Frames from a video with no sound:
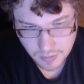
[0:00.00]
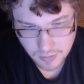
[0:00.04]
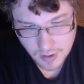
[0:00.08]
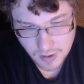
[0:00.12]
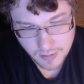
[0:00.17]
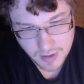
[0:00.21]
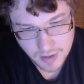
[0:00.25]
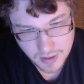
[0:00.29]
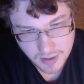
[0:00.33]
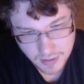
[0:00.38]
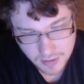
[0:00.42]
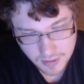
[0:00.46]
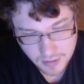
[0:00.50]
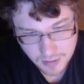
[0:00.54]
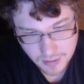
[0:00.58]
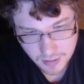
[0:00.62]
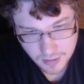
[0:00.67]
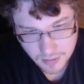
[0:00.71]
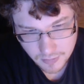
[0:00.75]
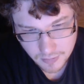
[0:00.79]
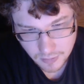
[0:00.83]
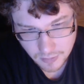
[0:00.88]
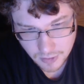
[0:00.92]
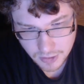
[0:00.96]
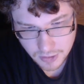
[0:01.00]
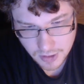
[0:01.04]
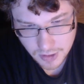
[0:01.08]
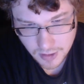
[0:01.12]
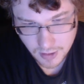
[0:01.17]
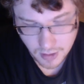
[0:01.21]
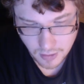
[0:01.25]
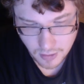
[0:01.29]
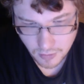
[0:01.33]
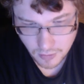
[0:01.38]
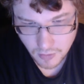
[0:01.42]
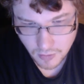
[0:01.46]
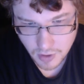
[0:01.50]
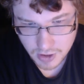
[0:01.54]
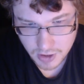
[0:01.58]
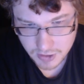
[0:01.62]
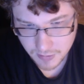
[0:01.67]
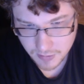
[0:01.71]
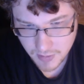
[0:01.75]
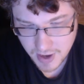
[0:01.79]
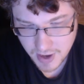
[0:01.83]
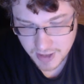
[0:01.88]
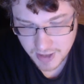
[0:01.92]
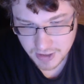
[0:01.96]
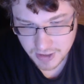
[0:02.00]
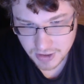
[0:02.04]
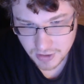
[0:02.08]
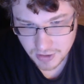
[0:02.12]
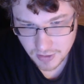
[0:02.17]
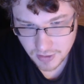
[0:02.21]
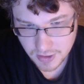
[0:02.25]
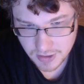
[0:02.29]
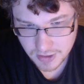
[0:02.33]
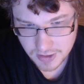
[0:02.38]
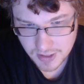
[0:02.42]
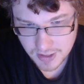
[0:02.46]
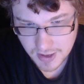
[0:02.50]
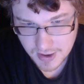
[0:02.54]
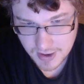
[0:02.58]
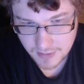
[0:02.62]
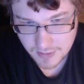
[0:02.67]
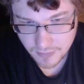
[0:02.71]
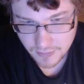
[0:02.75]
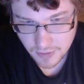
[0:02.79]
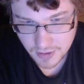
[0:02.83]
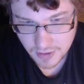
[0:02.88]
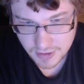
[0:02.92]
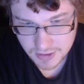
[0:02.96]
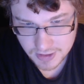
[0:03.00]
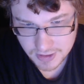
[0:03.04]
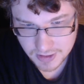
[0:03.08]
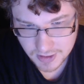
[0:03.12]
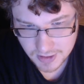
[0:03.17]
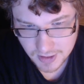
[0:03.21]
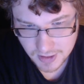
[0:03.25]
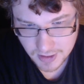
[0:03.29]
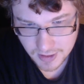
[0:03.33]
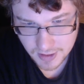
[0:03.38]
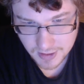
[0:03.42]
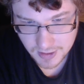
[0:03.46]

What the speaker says: I mean, you could, watch mainstream stuff that's